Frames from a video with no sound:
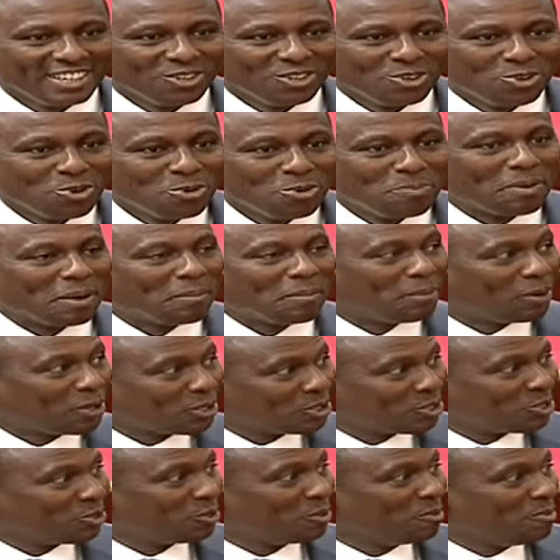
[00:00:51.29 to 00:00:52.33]
who
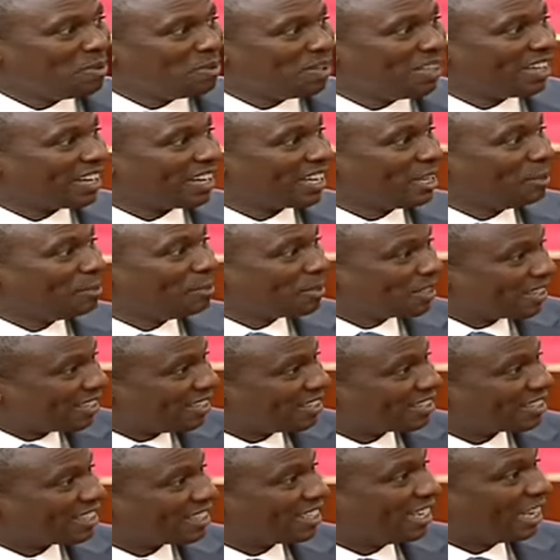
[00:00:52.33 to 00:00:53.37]
purports to be the
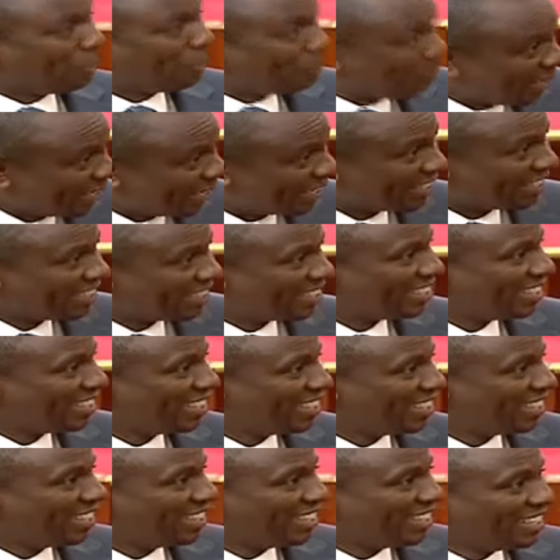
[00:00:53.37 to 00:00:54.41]
Kipsigis kingpin,
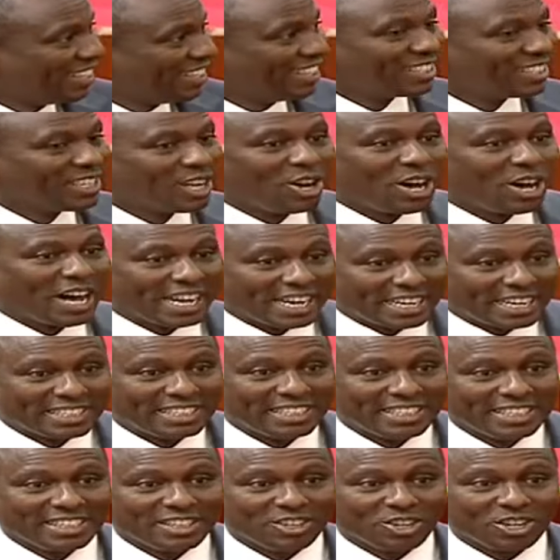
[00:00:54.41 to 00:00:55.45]
is now
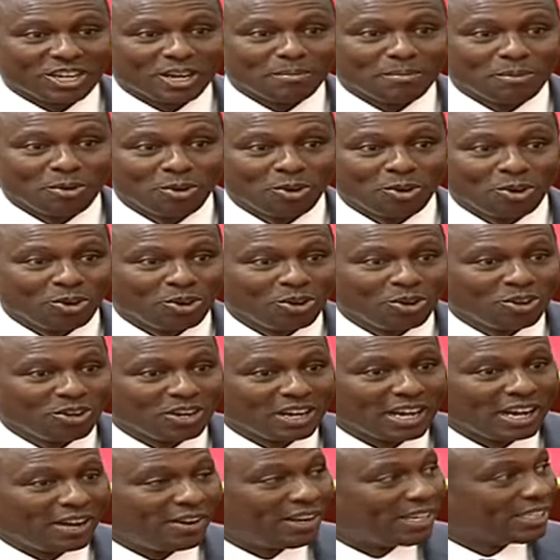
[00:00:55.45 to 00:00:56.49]
harassing the
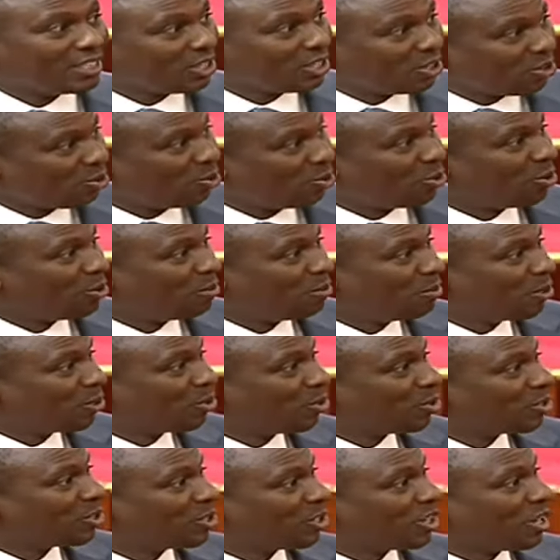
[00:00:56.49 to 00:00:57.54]
Honorable Kawanjiko
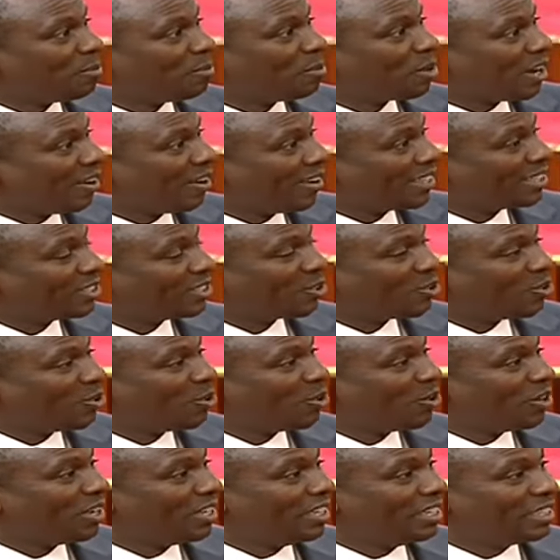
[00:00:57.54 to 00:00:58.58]
because the Honorable
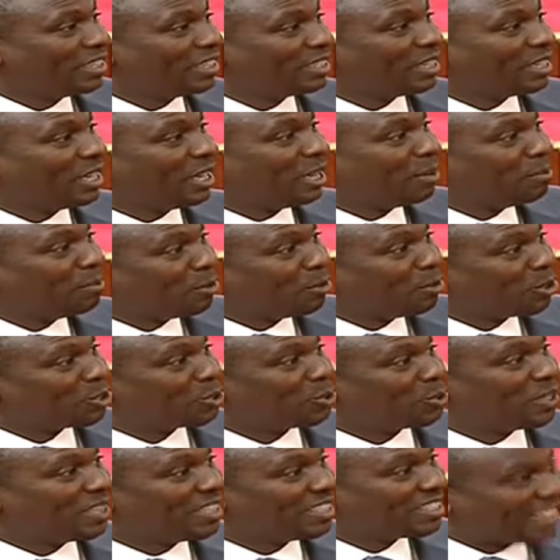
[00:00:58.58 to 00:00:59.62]
Kawanjiko is able to
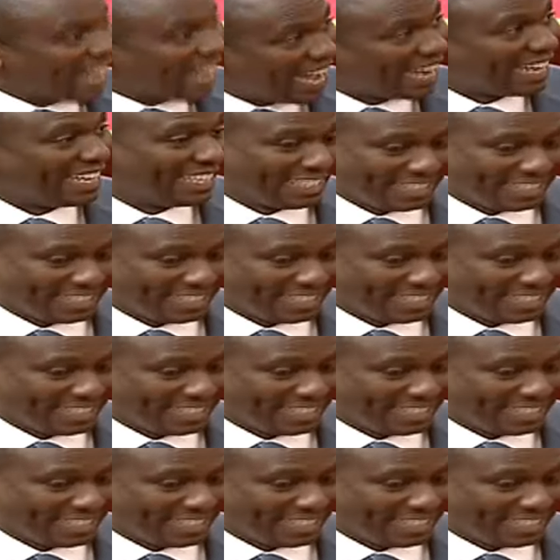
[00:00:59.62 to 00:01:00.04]
withstand